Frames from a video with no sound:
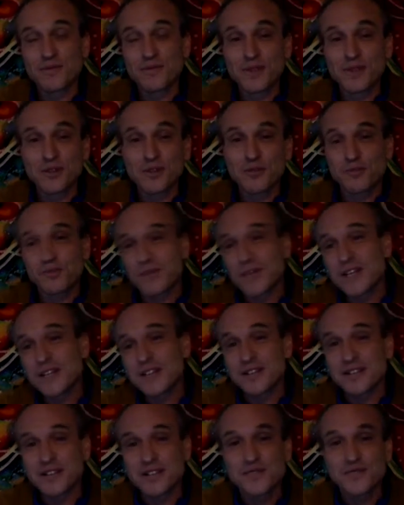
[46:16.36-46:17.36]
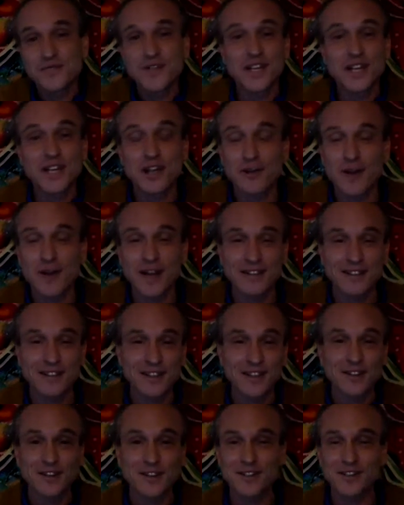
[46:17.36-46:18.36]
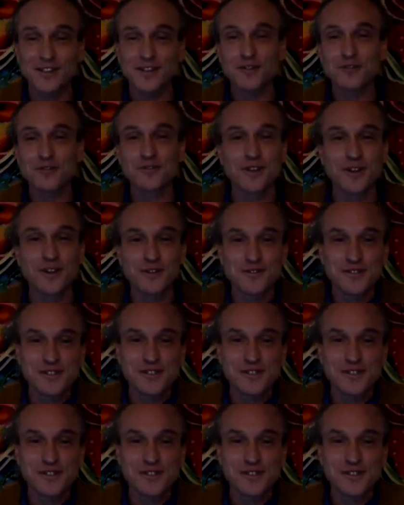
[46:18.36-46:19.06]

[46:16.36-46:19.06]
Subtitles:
Little piece of this video out there, who knows?